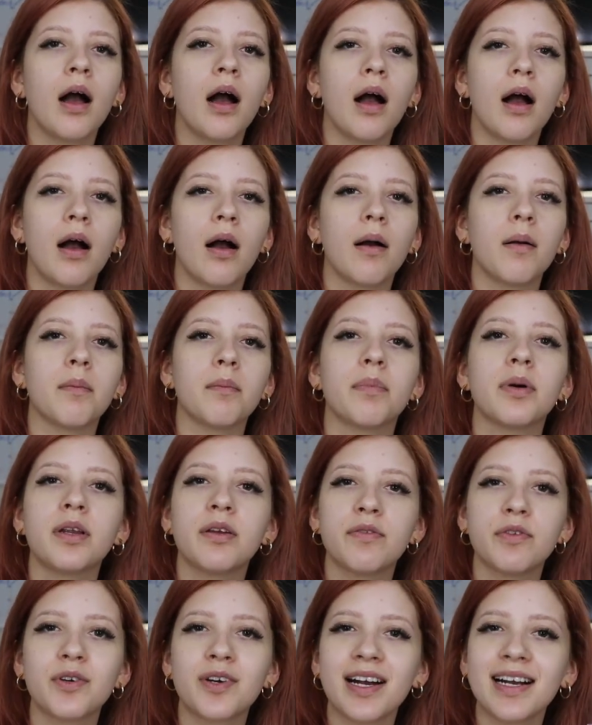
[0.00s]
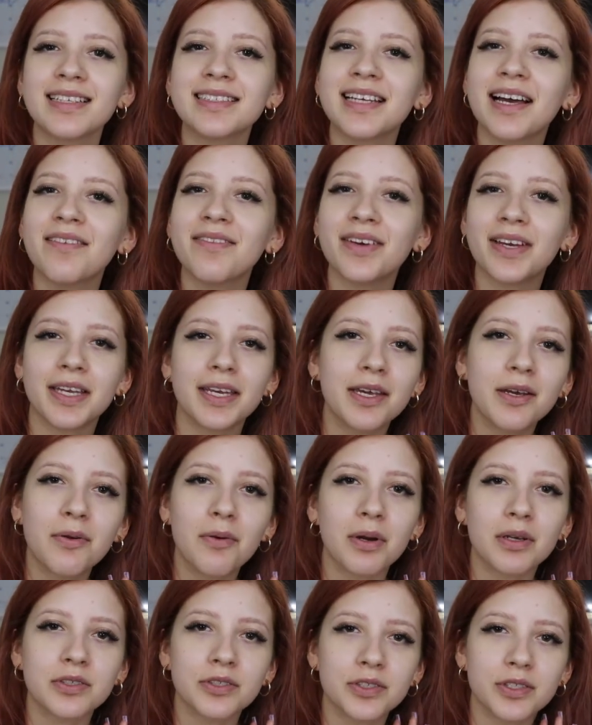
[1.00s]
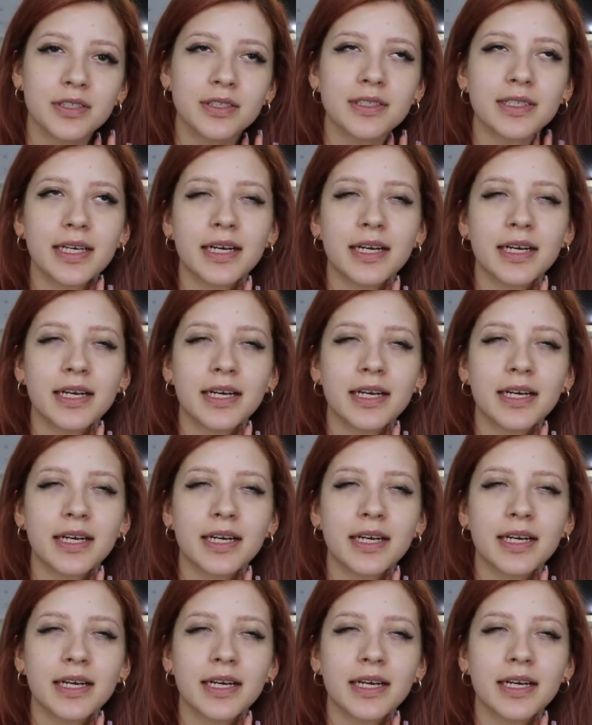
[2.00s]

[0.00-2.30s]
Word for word: Um, but if you guys have any questions